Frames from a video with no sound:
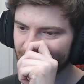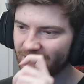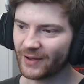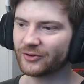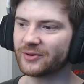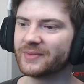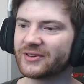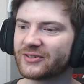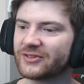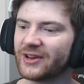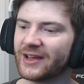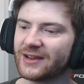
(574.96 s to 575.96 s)
There was a
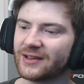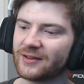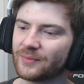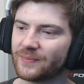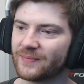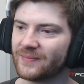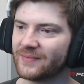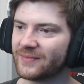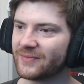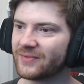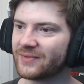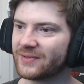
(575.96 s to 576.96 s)
mistake in the
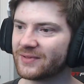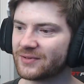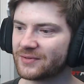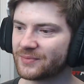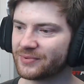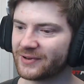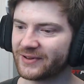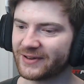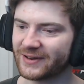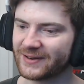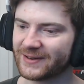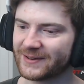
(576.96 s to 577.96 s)

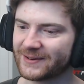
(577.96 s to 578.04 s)
printing.